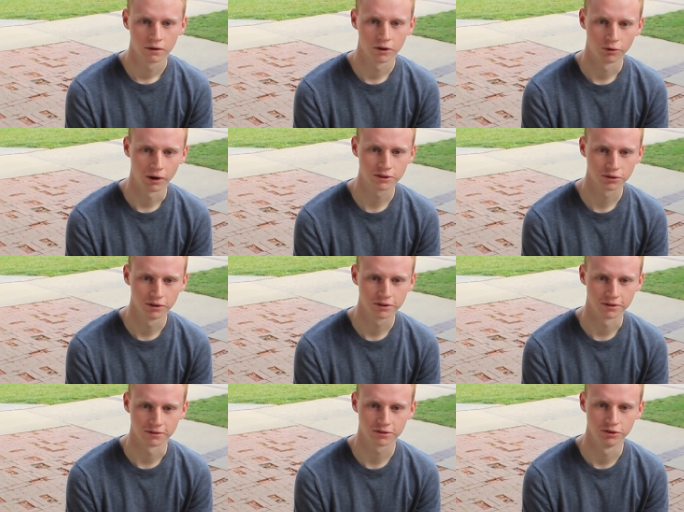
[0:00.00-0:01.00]

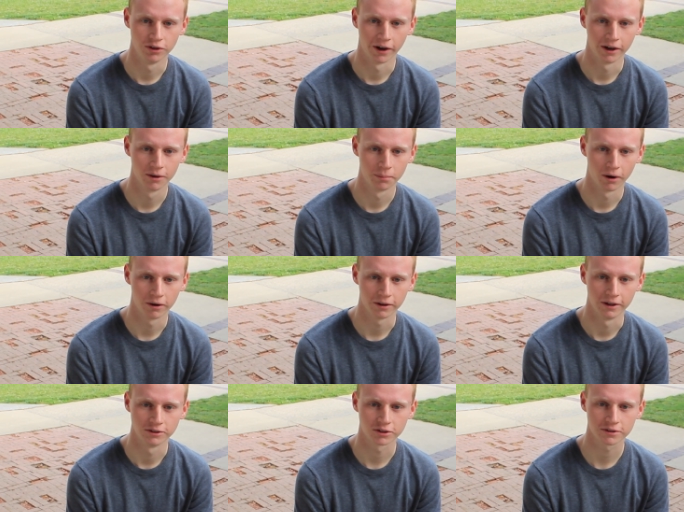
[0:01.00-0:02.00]
Congratulations to Diana
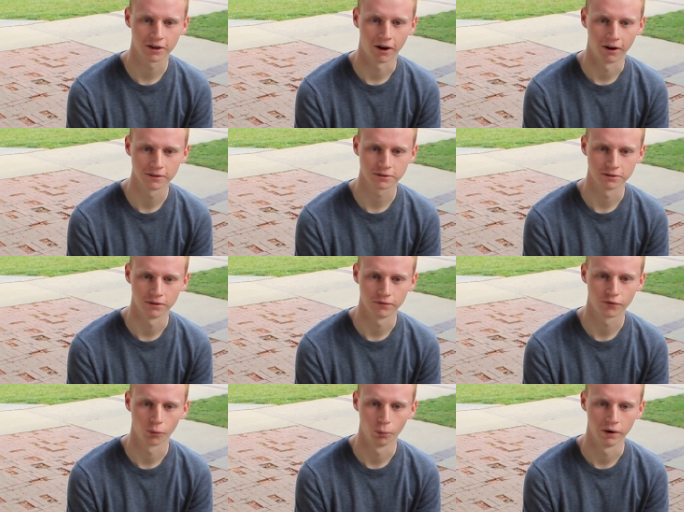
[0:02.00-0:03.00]
Body and Jessica Austin
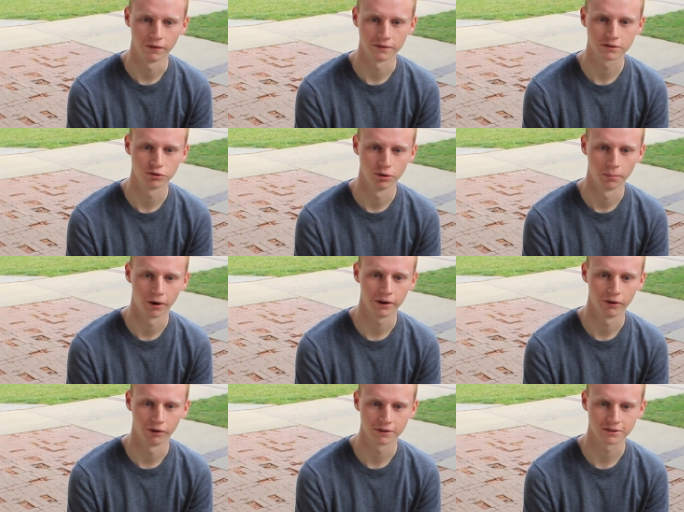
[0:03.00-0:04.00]
for winning the student
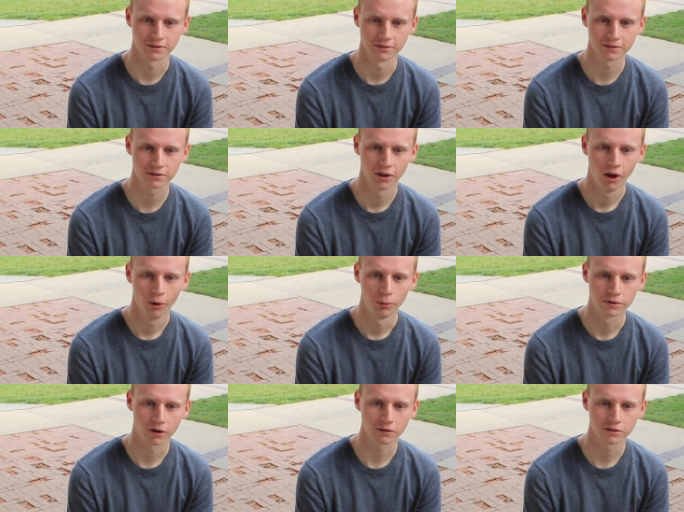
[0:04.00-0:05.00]
body elections.
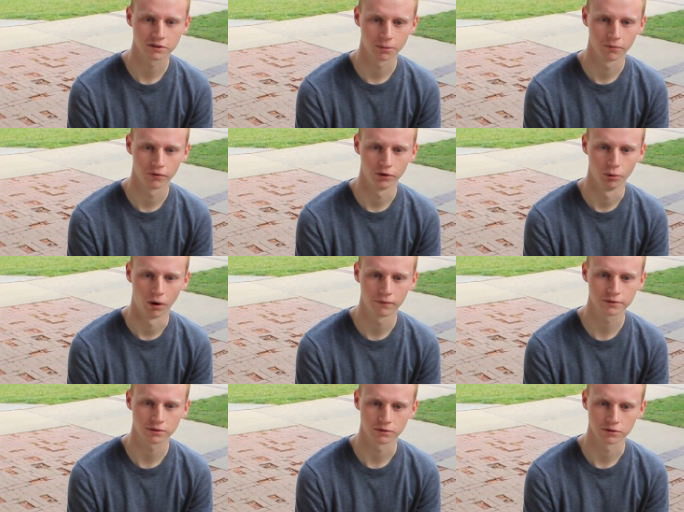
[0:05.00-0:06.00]
We talked to some of the new
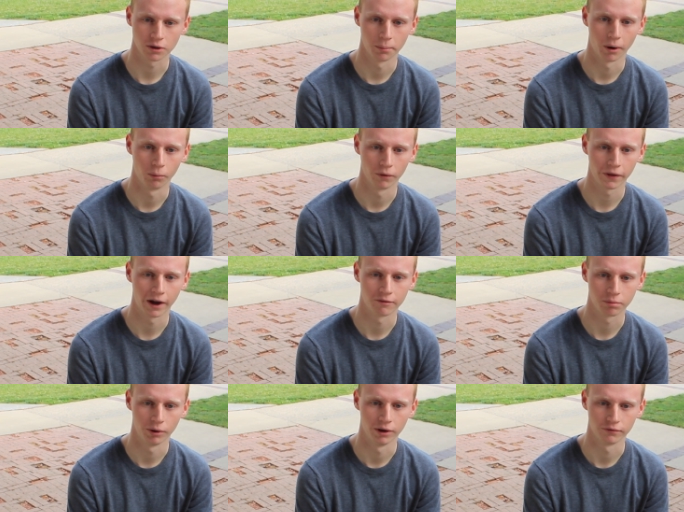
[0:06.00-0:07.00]
officers about what they
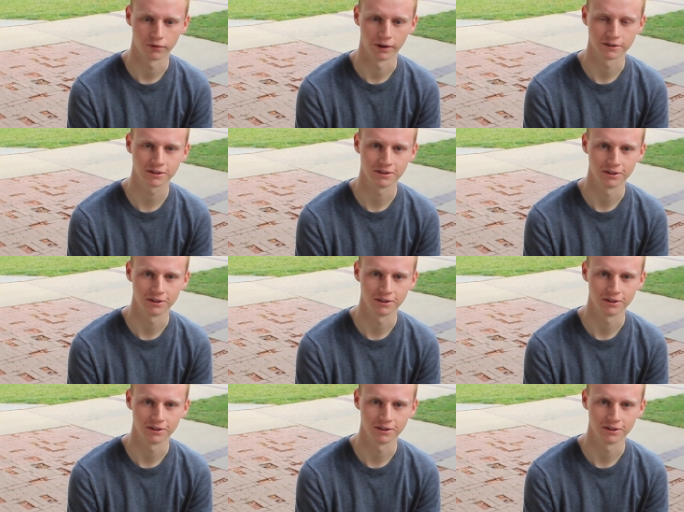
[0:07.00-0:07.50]
have planned for next